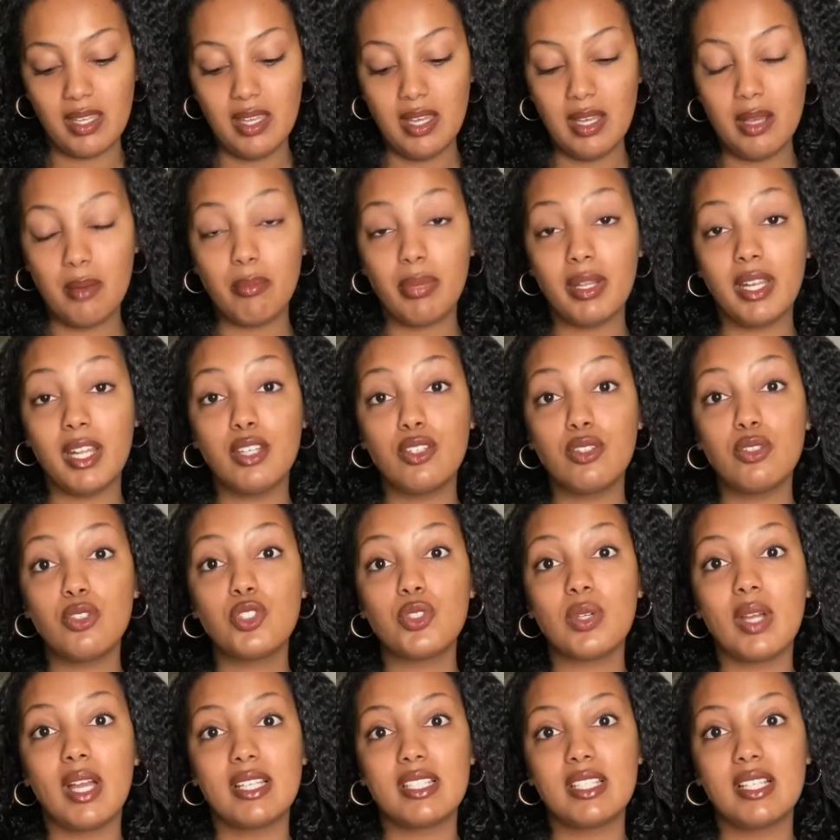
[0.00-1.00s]
but I do
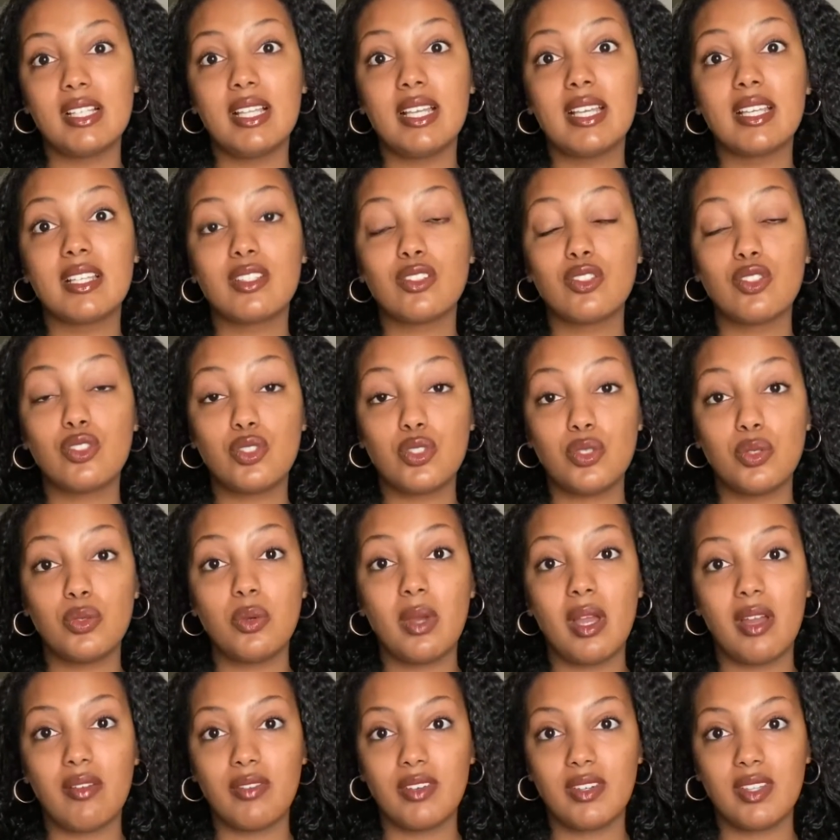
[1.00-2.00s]
try to like do
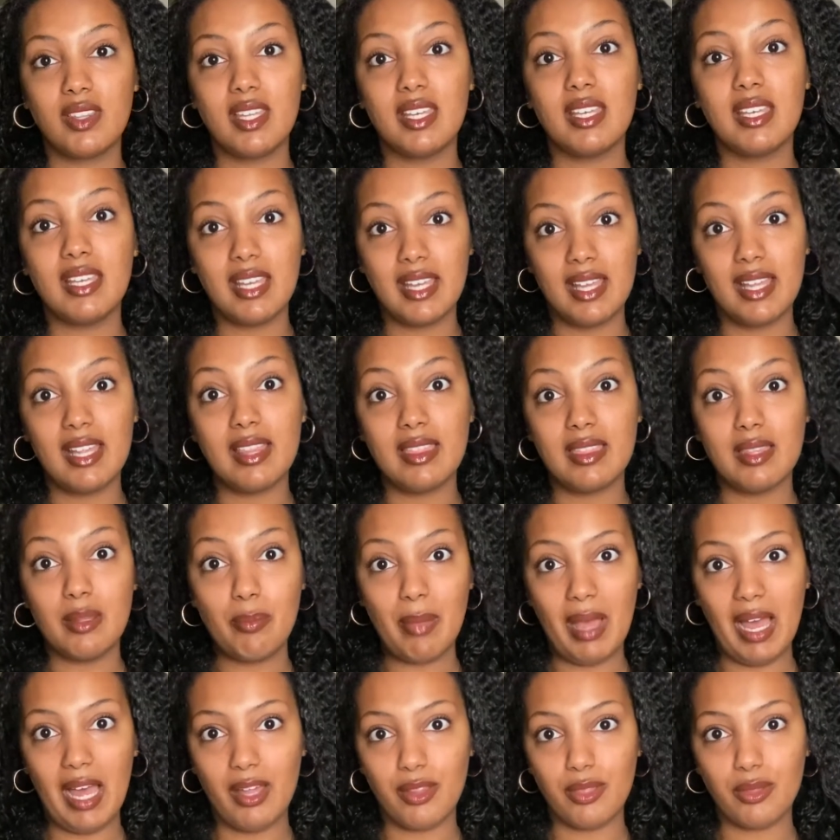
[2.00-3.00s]
everything in the
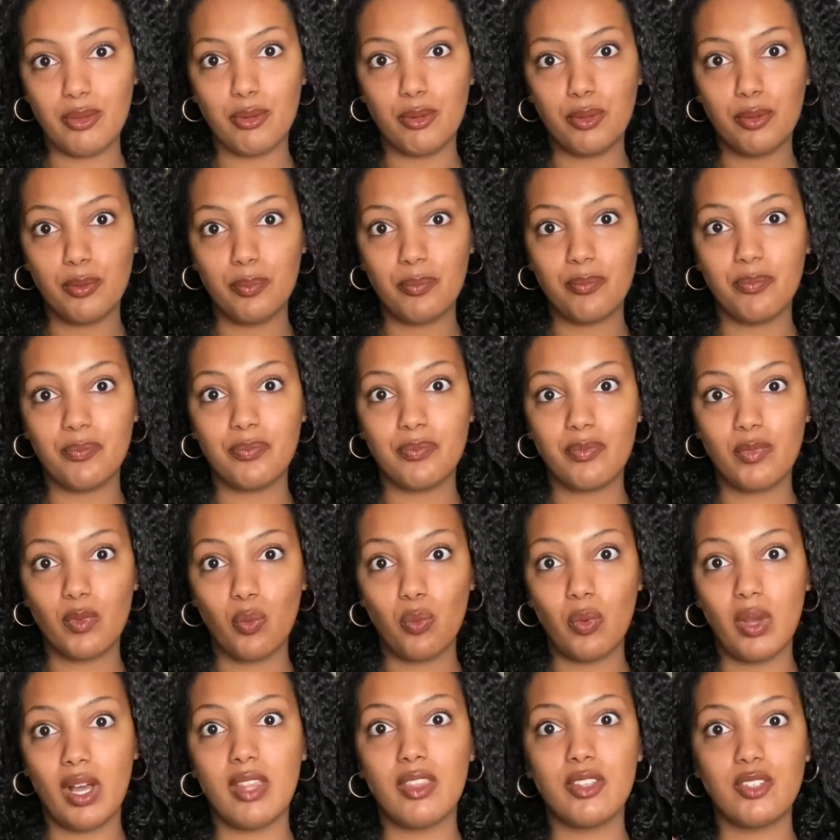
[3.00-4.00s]
bathroom
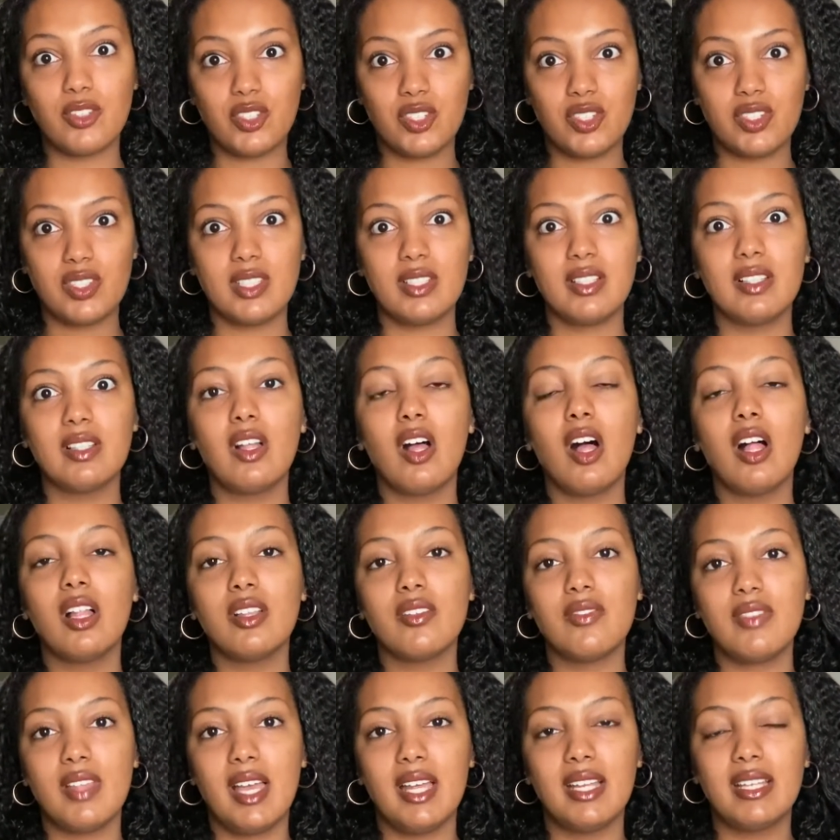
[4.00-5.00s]
while there's still all of
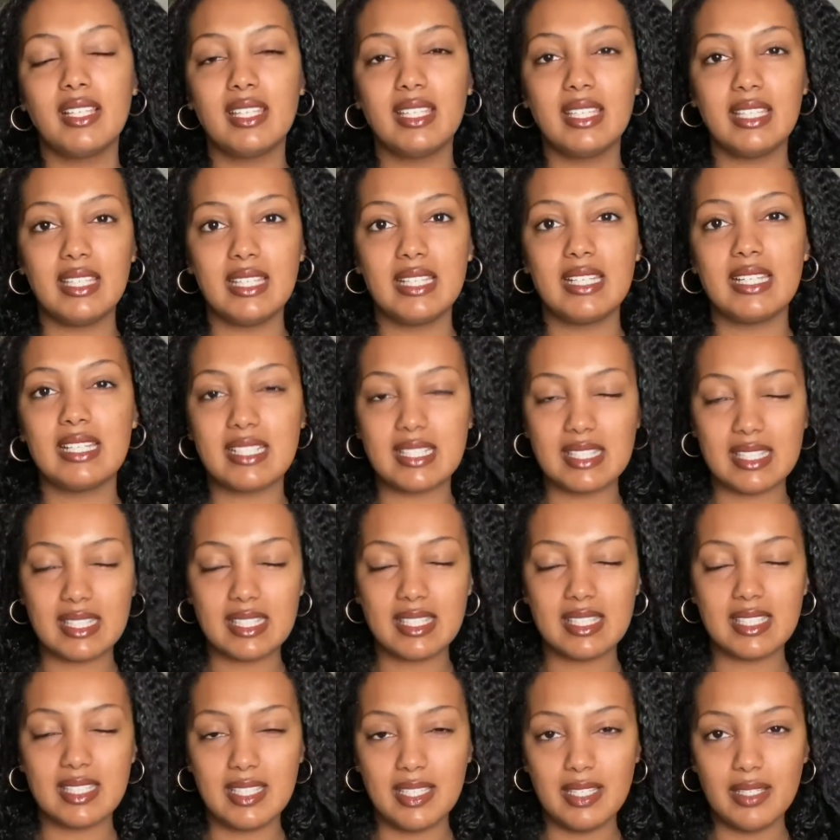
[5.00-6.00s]
that heat and
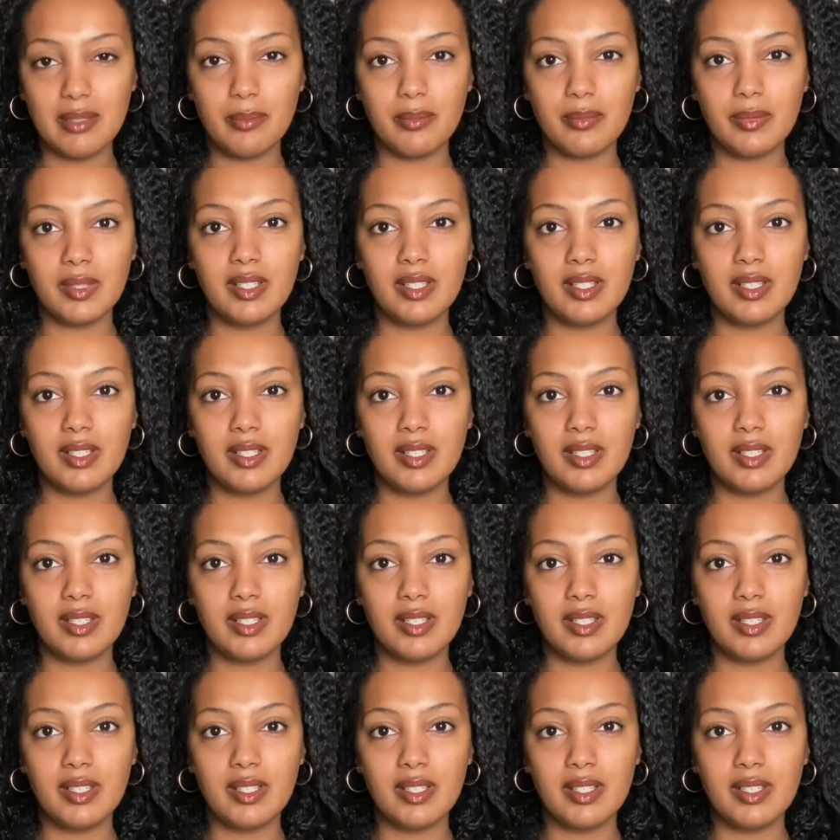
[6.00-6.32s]
steam,